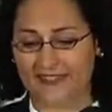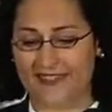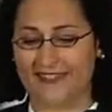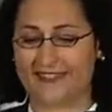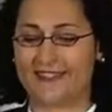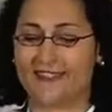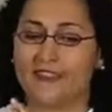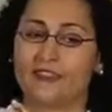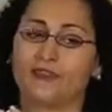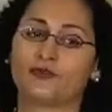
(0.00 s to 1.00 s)
is
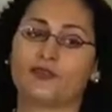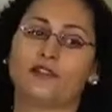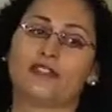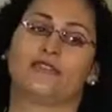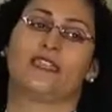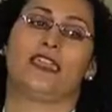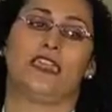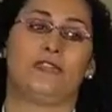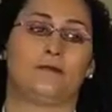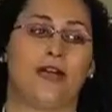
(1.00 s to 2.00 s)
the rules of the
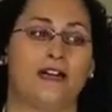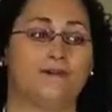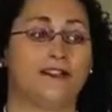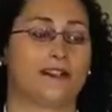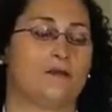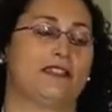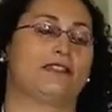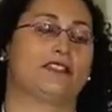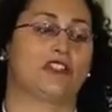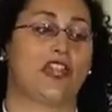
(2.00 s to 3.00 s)
game have
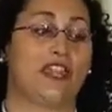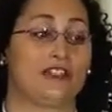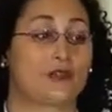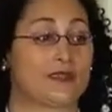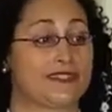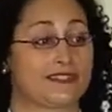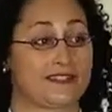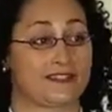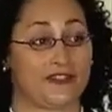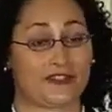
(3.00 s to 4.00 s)
fundamentally changed with
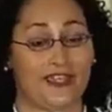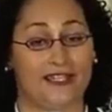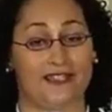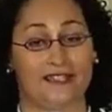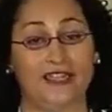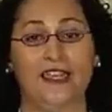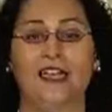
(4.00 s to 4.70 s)
Citizens United.